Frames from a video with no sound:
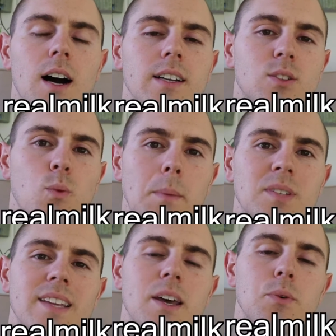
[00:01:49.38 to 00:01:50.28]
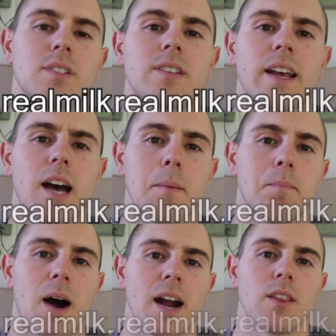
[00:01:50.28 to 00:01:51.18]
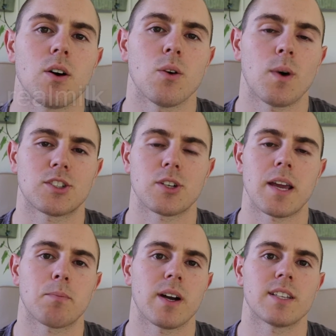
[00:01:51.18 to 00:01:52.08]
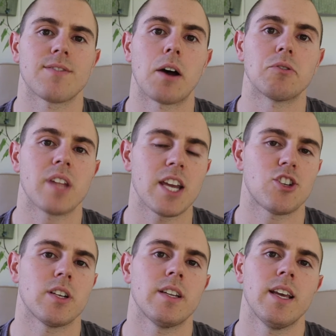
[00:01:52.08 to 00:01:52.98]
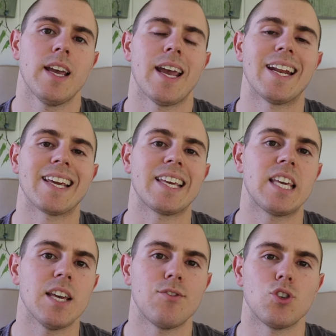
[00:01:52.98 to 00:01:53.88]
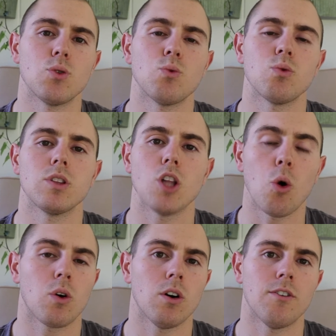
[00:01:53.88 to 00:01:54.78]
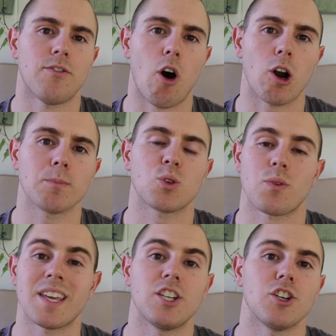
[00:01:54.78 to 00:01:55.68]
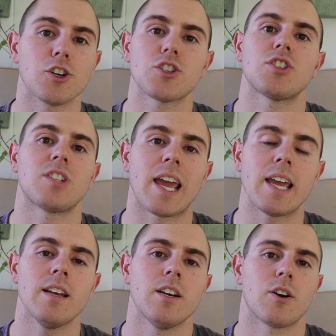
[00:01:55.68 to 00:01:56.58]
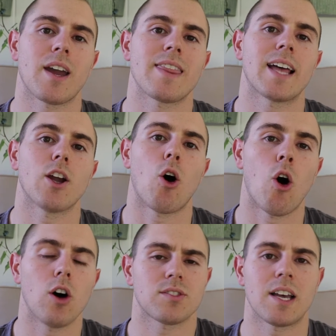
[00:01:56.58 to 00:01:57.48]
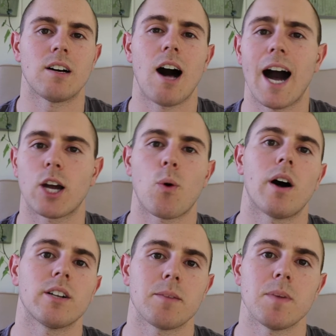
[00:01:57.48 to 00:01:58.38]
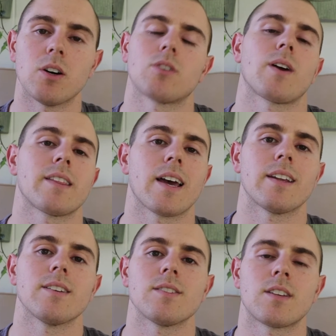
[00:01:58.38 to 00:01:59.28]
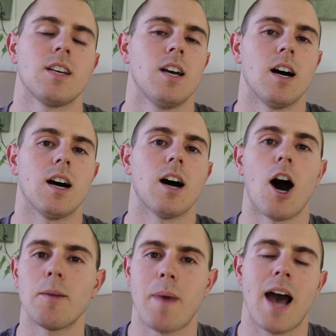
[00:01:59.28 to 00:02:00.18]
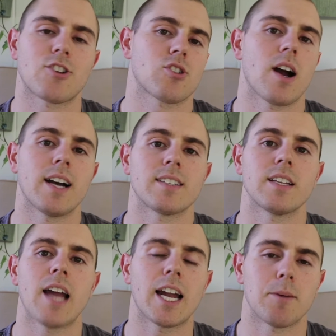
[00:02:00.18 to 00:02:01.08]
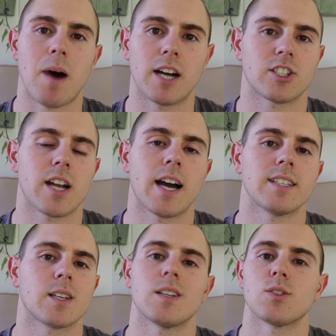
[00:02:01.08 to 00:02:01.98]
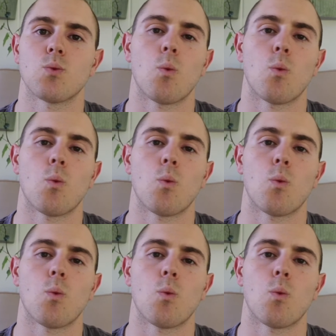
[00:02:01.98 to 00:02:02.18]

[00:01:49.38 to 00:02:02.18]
It's a website that was set up by the Western A. Price Foundation, and it gives you local farms within your state, okay, that all sell high quality milk, right? That is unpasteurized and non-homogenized and is